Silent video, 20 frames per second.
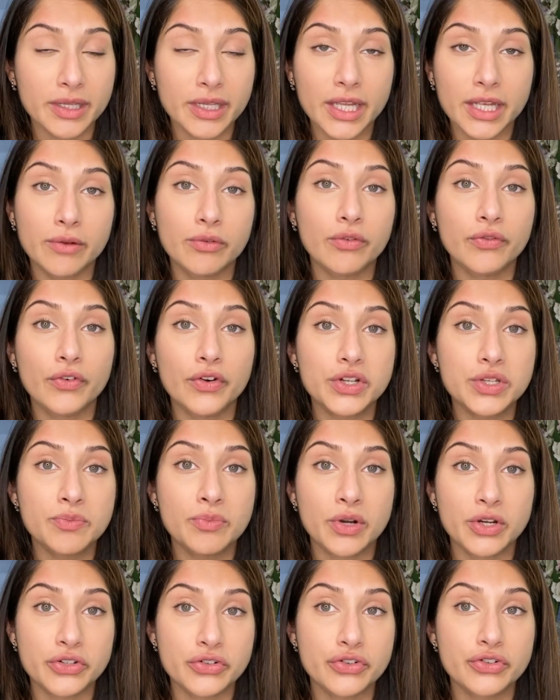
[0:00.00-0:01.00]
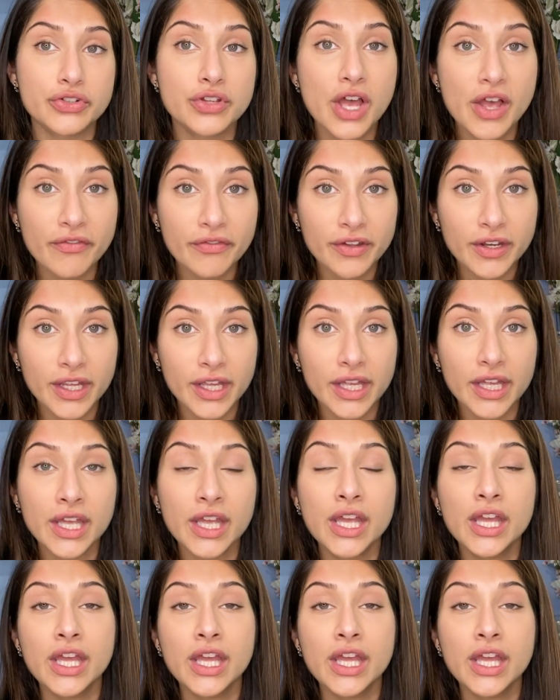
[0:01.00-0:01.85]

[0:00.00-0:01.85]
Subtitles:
like reverse pressure softening.